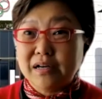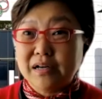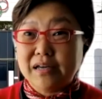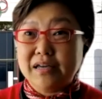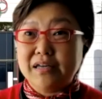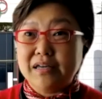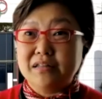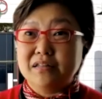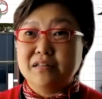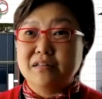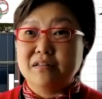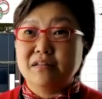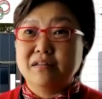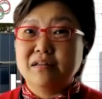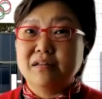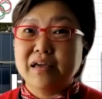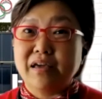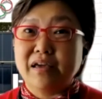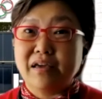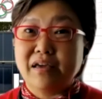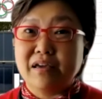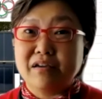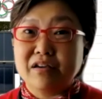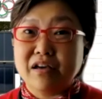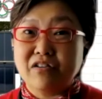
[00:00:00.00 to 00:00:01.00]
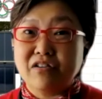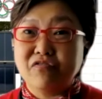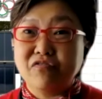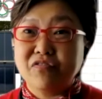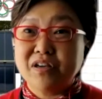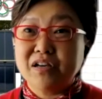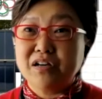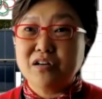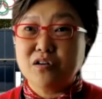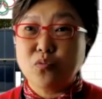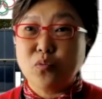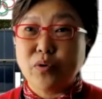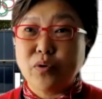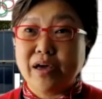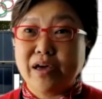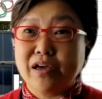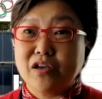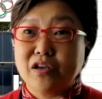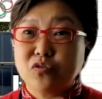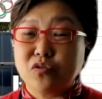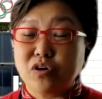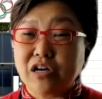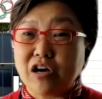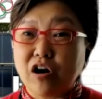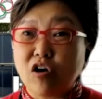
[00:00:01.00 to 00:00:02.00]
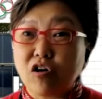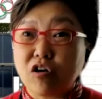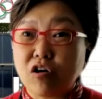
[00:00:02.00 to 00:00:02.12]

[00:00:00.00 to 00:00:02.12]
in a field where you're